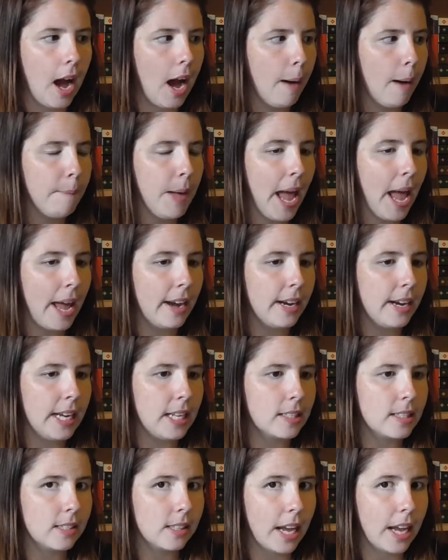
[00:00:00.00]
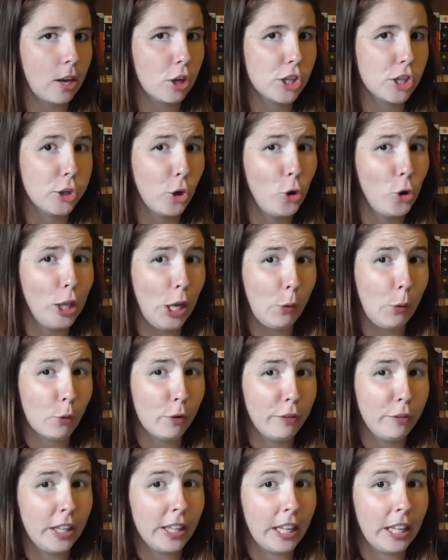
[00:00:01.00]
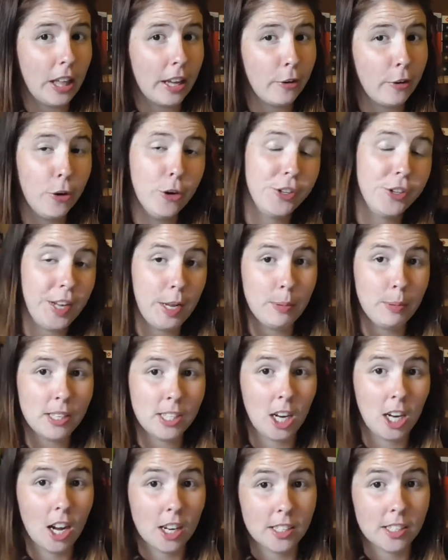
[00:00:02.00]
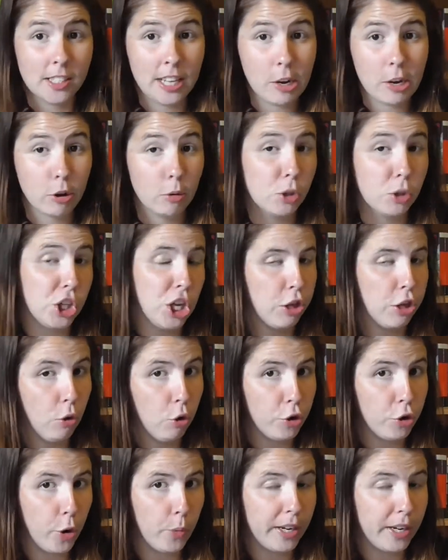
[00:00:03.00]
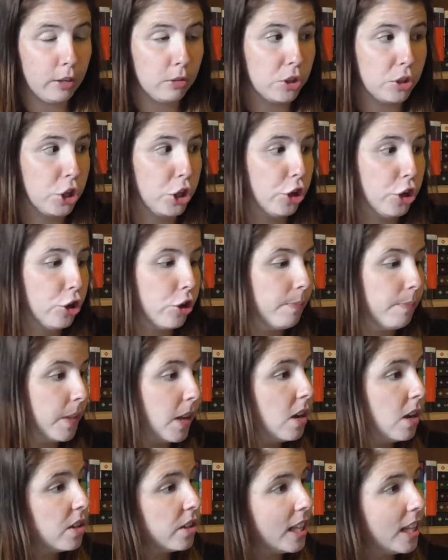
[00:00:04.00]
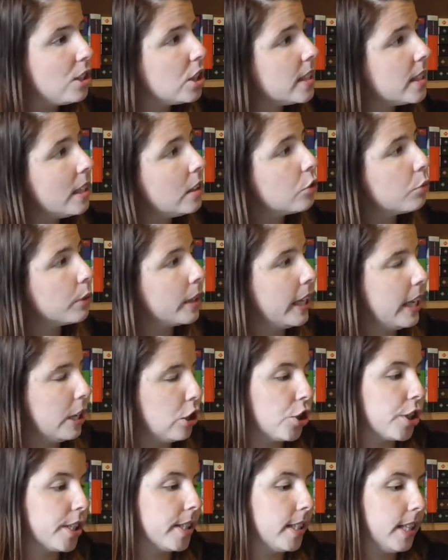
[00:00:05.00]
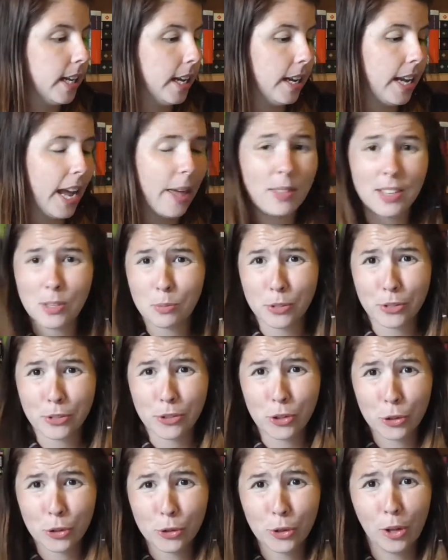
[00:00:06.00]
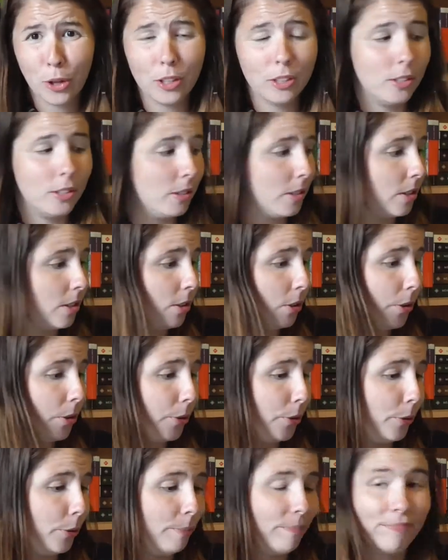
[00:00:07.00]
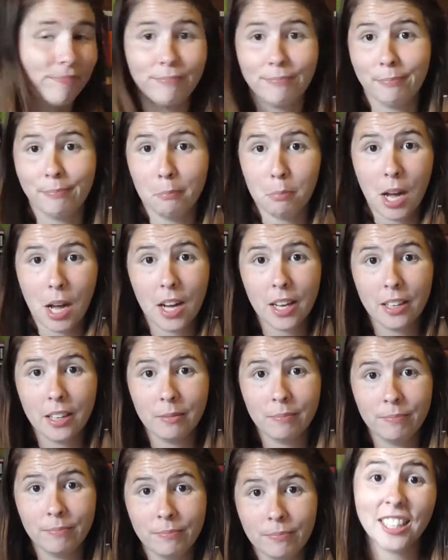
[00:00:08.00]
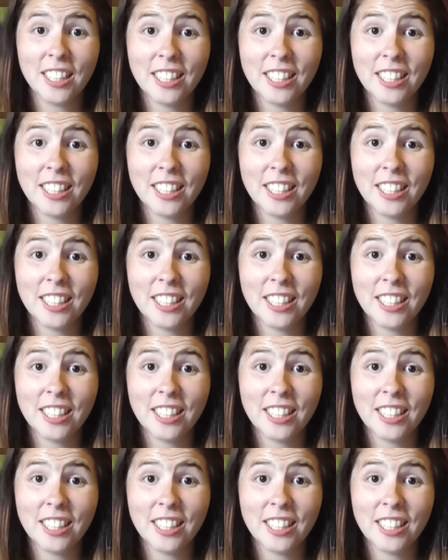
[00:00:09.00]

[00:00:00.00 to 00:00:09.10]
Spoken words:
And it's like slowly revealing like her deepest, darkest secret, which she thought no one else knew. So that just sounds really interesting. And this was $2, so bargain.